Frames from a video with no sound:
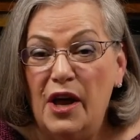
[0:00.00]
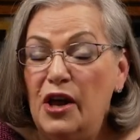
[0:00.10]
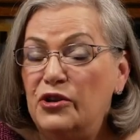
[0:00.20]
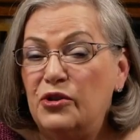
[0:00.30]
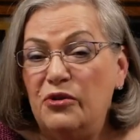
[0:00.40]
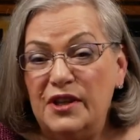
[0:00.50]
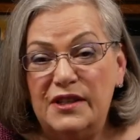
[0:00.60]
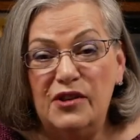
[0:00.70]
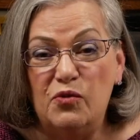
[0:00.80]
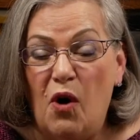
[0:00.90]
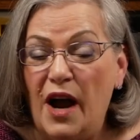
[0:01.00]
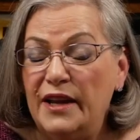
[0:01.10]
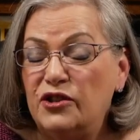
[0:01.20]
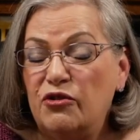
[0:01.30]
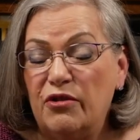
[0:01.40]
So, this is why
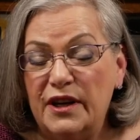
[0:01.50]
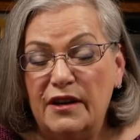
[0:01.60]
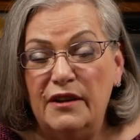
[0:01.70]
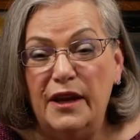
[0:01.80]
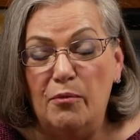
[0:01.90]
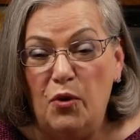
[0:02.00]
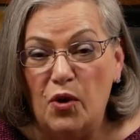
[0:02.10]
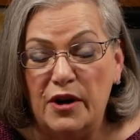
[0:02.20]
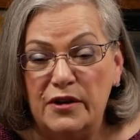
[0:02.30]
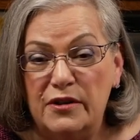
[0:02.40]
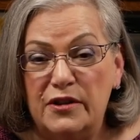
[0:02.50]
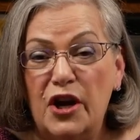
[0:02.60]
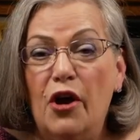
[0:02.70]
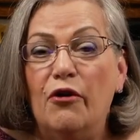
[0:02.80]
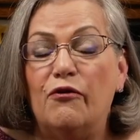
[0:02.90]
it's critically important
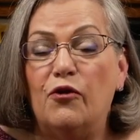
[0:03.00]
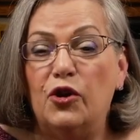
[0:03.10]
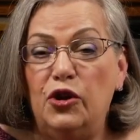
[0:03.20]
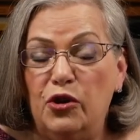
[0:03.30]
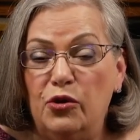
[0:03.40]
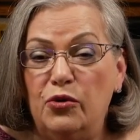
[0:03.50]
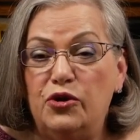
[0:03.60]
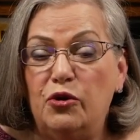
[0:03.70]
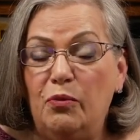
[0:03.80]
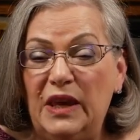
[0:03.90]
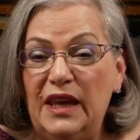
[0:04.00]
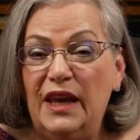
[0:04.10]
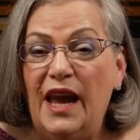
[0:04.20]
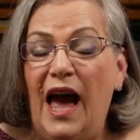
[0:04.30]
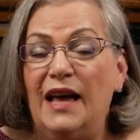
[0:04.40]
for you to
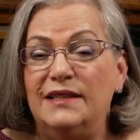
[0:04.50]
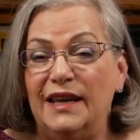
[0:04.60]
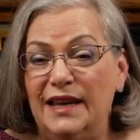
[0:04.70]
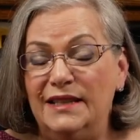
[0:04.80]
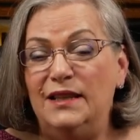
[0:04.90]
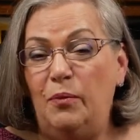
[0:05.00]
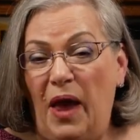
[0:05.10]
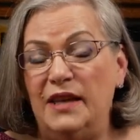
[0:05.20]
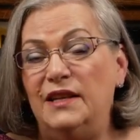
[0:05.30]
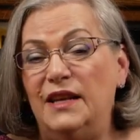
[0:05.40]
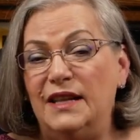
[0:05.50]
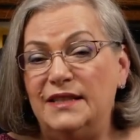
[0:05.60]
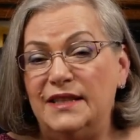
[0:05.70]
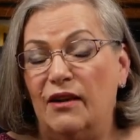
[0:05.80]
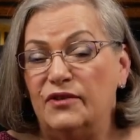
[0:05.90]
be as independent and
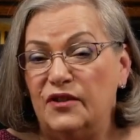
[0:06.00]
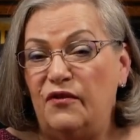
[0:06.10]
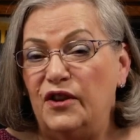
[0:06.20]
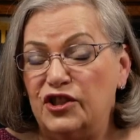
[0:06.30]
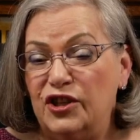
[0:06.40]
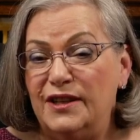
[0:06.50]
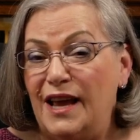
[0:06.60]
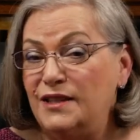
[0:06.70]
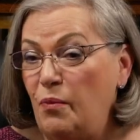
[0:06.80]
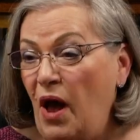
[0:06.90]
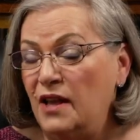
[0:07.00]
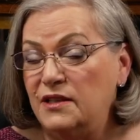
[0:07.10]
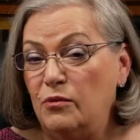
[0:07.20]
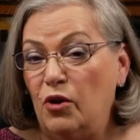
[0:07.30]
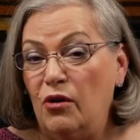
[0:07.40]
self sufficient as
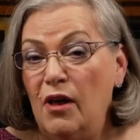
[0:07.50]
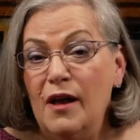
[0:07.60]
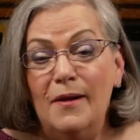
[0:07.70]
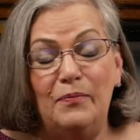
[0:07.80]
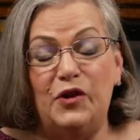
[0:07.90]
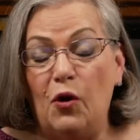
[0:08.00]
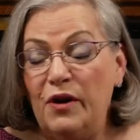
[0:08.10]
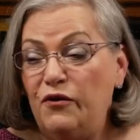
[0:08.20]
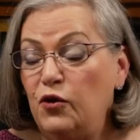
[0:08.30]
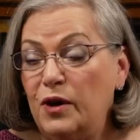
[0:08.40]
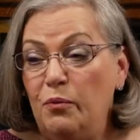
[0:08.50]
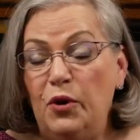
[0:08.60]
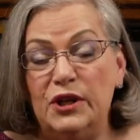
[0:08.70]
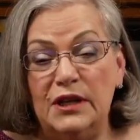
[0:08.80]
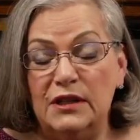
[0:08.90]
possible. So if you can
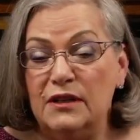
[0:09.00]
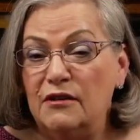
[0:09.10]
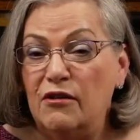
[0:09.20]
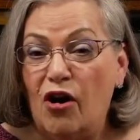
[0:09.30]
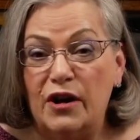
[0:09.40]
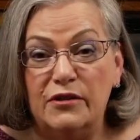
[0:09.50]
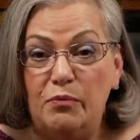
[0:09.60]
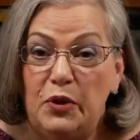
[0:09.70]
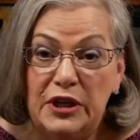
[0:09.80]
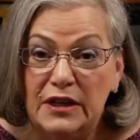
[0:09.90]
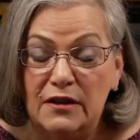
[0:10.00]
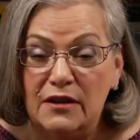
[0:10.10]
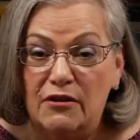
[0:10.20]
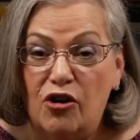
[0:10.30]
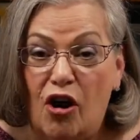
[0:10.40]
put in a little garden, put in a
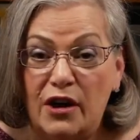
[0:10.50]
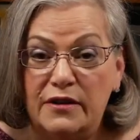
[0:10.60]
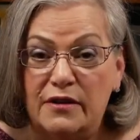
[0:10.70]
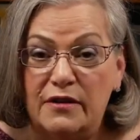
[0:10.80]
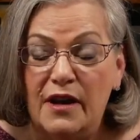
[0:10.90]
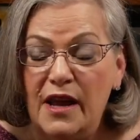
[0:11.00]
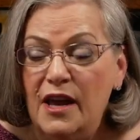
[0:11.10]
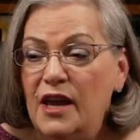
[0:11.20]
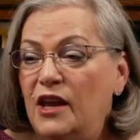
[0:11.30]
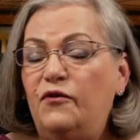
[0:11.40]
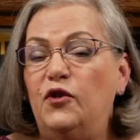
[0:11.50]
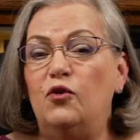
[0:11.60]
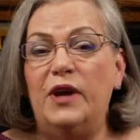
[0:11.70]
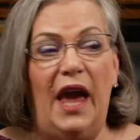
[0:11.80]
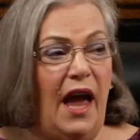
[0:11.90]
little garden. If you
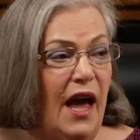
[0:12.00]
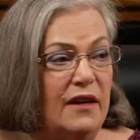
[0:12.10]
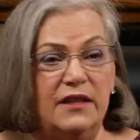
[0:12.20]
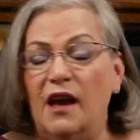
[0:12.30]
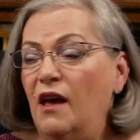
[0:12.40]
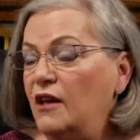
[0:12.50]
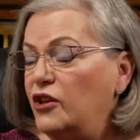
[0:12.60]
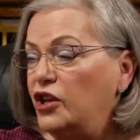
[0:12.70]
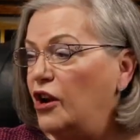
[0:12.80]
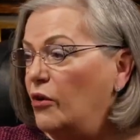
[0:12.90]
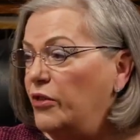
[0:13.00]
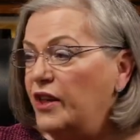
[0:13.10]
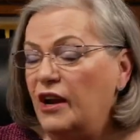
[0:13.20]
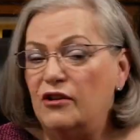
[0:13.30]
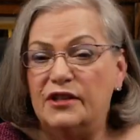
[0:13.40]
can't, you know,
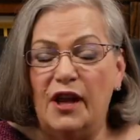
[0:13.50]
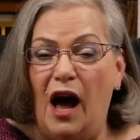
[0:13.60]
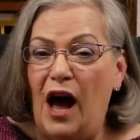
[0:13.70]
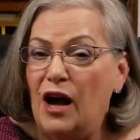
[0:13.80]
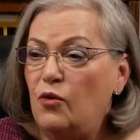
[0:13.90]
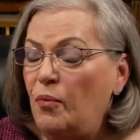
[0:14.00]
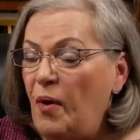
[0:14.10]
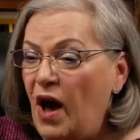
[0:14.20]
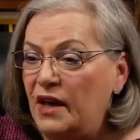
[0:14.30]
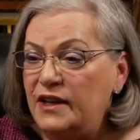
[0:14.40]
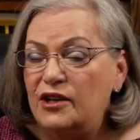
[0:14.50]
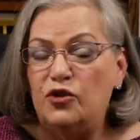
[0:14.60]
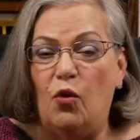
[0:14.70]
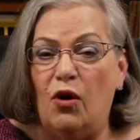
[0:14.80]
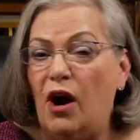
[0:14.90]
there's aquaponics
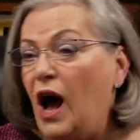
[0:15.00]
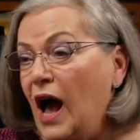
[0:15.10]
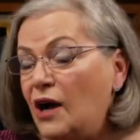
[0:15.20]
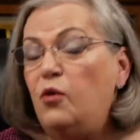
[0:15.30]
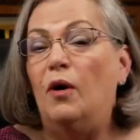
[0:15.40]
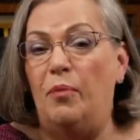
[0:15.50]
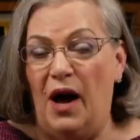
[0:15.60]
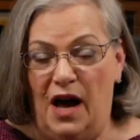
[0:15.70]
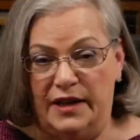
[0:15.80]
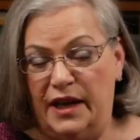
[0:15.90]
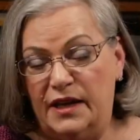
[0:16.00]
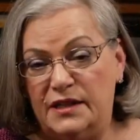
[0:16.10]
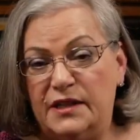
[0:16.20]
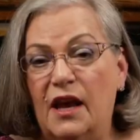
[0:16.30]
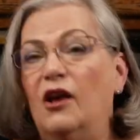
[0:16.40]
or aquaponics
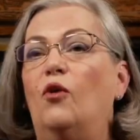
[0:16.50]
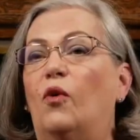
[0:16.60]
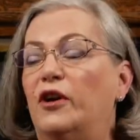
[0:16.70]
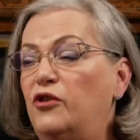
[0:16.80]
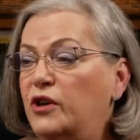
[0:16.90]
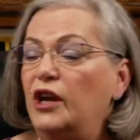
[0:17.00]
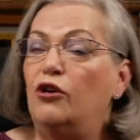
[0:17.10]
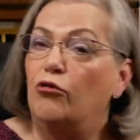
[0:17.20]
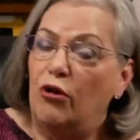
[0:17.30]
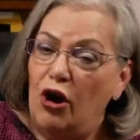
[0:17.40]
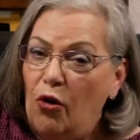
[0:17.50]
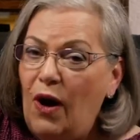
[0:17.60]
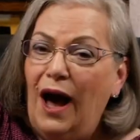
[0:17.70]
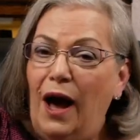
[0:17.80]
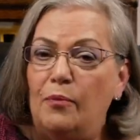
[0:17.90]
where you can grow
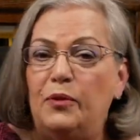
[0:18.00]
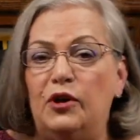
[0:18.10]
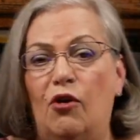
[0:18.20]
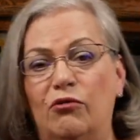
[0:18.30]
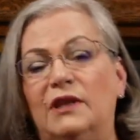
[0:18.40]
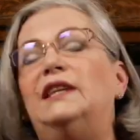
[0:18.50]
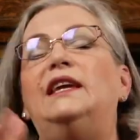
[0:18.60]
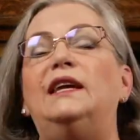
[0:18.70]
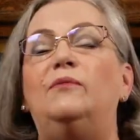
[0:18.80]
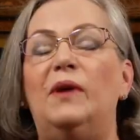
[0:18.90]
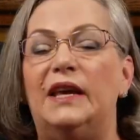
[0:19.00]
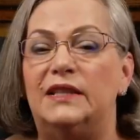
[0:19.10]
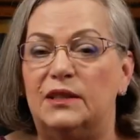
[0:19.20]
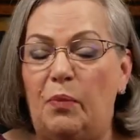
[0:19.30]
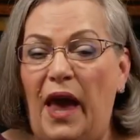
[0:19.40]
up. You don't need big
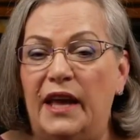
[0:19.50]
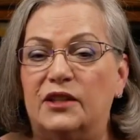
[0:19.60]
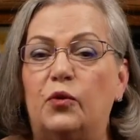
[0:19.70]
space.